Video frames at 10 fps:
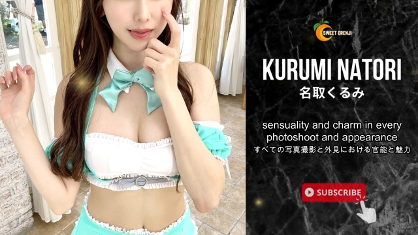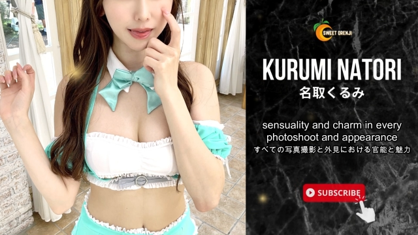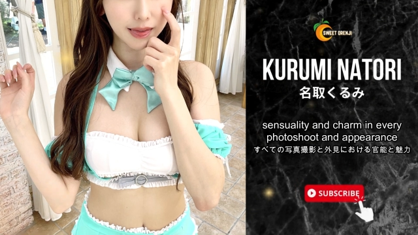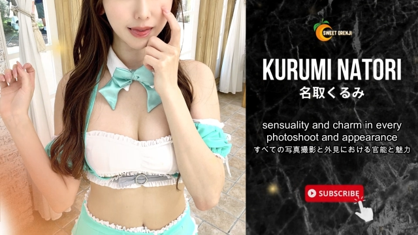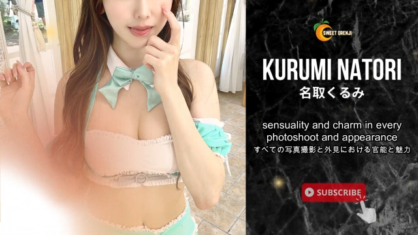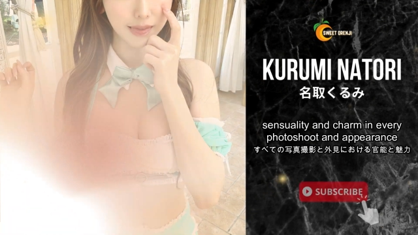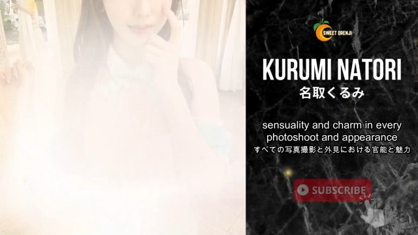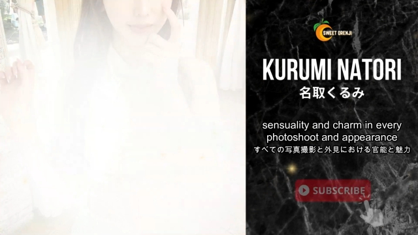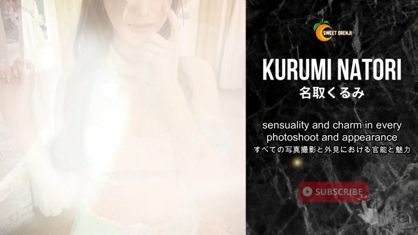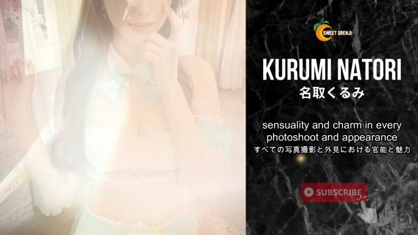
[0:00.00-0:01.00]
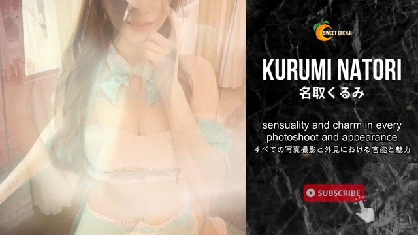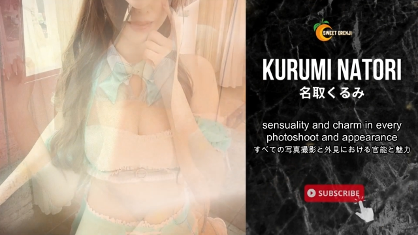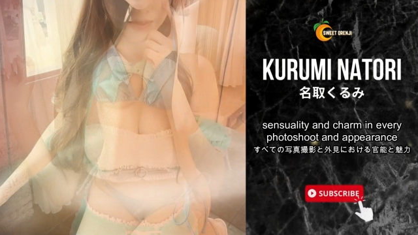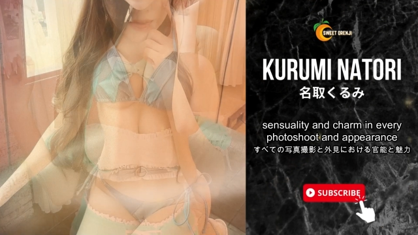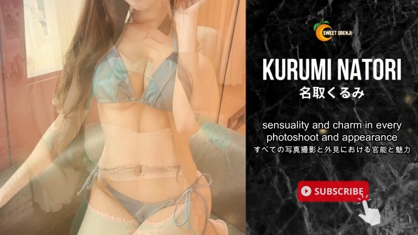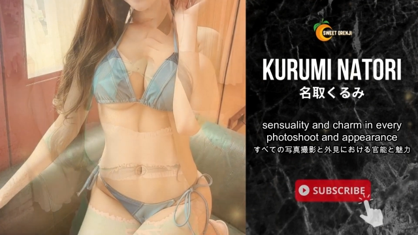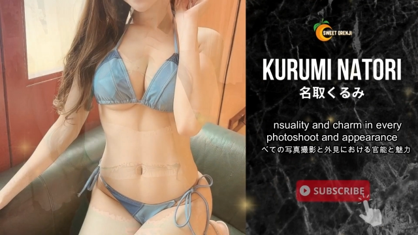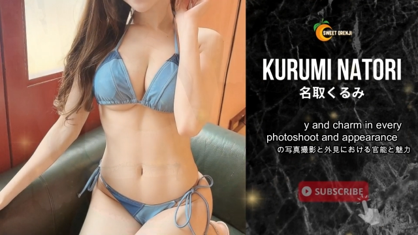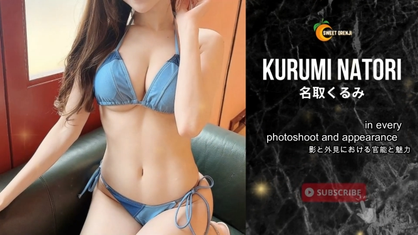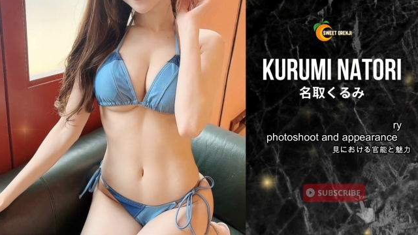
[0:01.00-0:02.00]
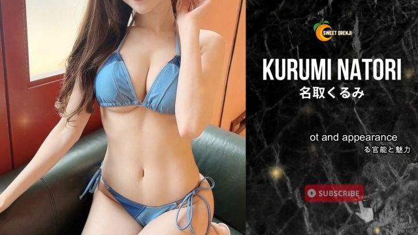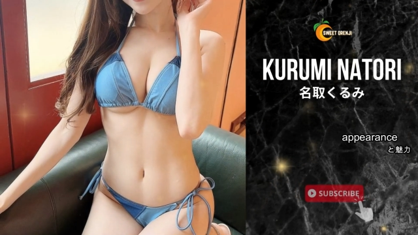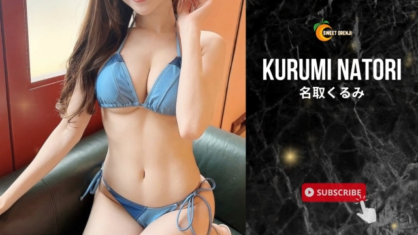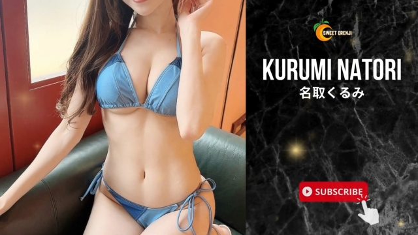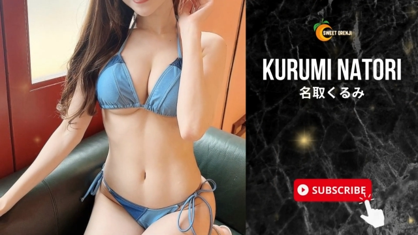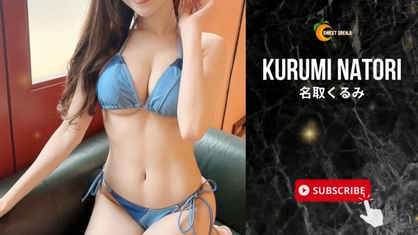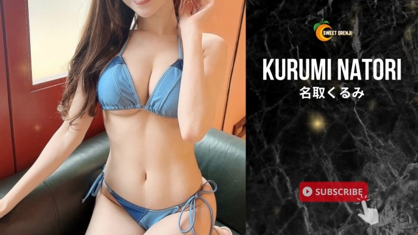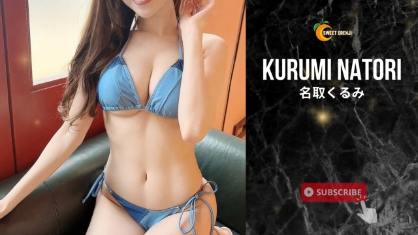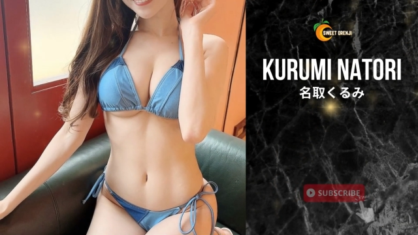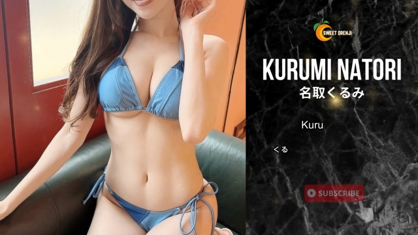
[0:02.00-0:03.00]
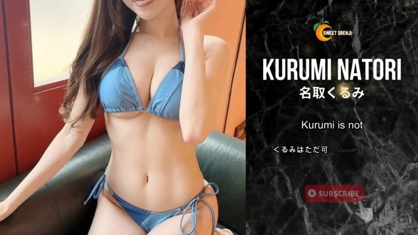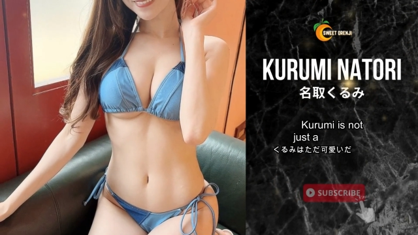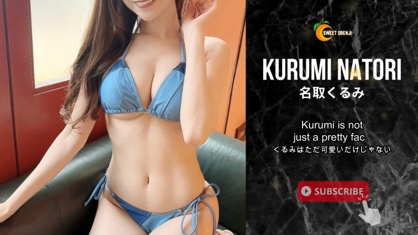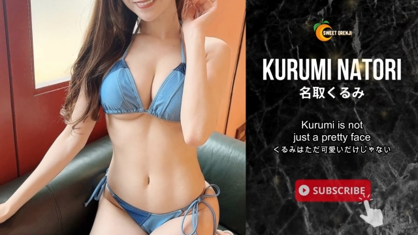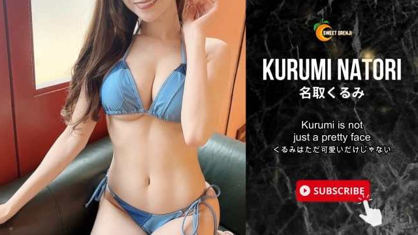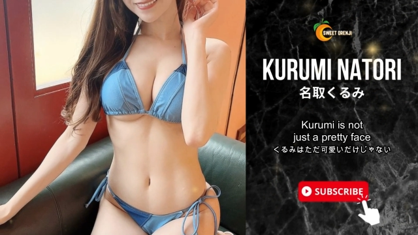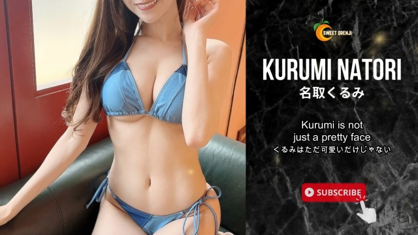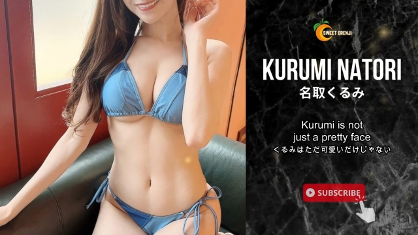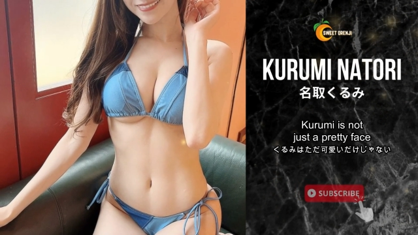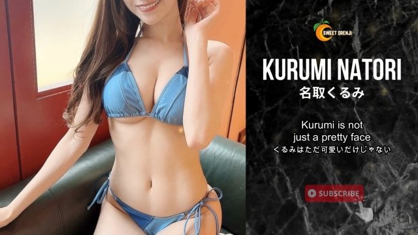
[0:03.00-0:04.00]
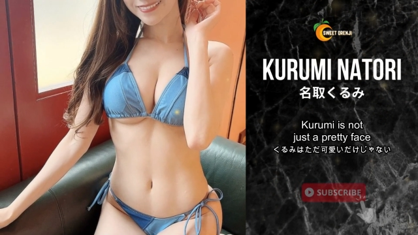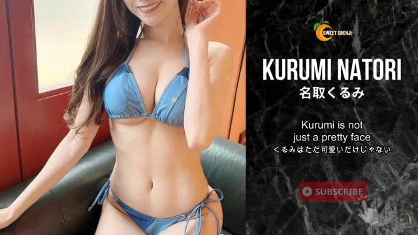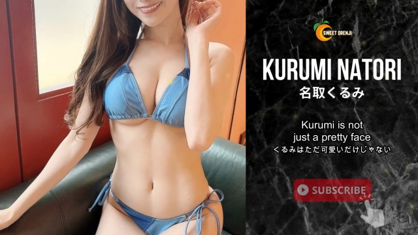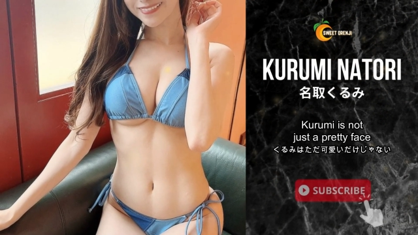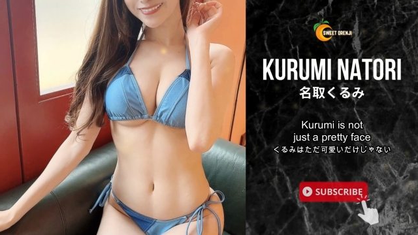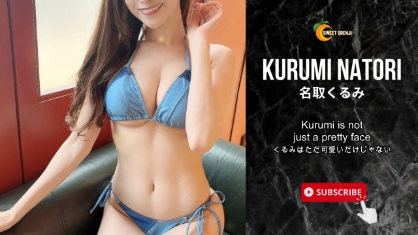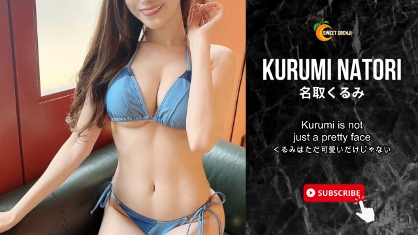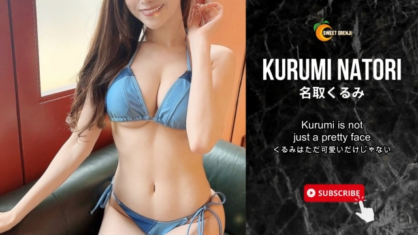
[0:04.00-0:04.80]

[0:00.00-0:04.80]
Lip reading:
No face is visible, so there are no lips to read.